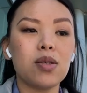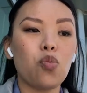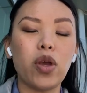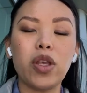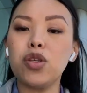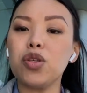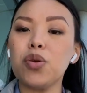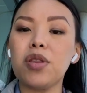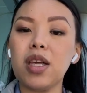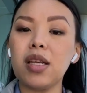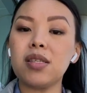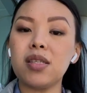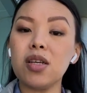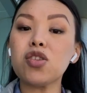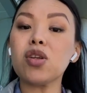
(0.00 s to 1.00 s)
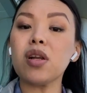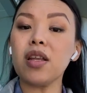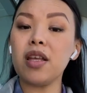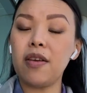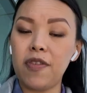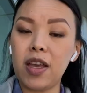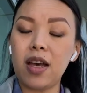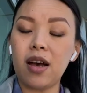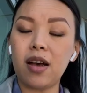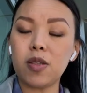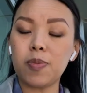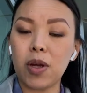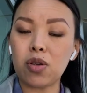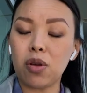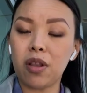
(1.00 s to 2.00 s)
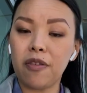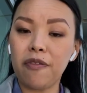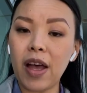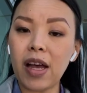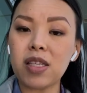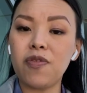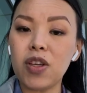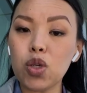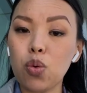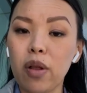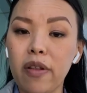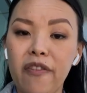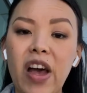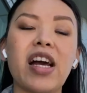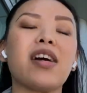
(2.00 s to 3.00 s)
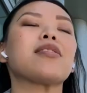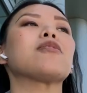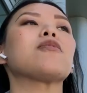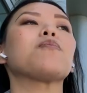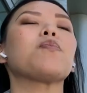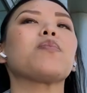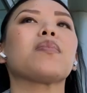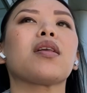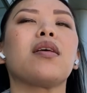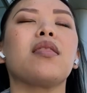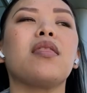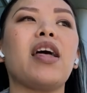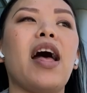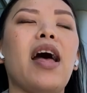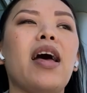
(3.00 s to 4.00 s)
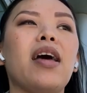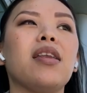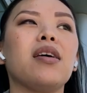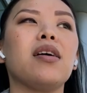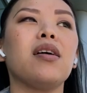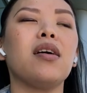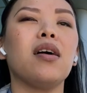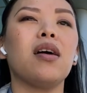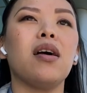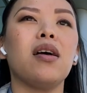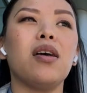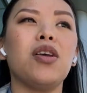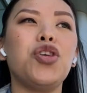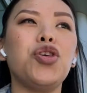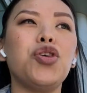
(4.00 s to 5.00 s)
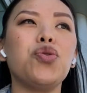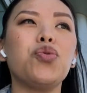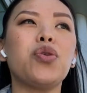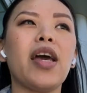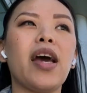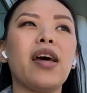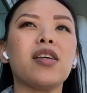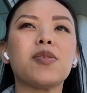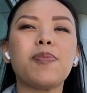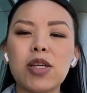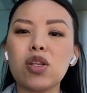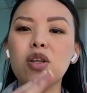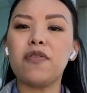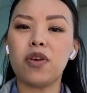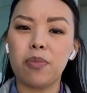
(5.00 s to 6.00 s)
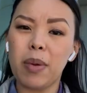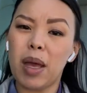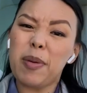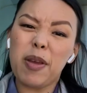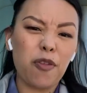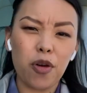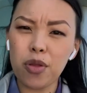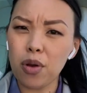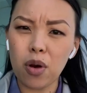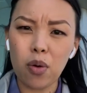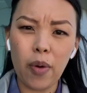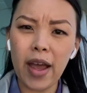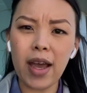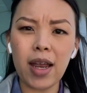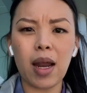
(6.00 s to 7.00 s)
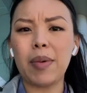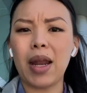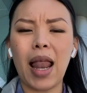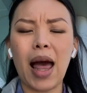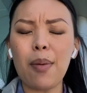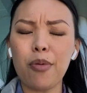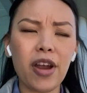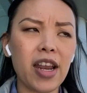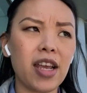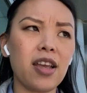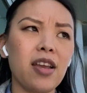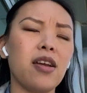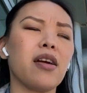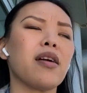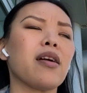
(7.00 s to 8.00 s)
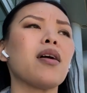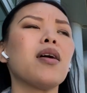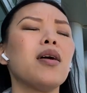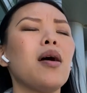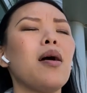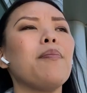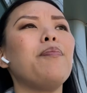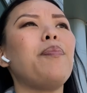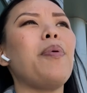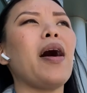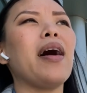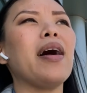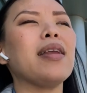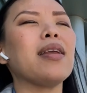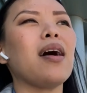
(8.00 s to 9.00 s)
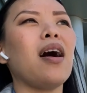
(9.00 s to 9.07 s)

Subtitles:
when you do things digitally via special effects, visual effects, then you can, especially if they're maybe further away, and I'm elaborating here, but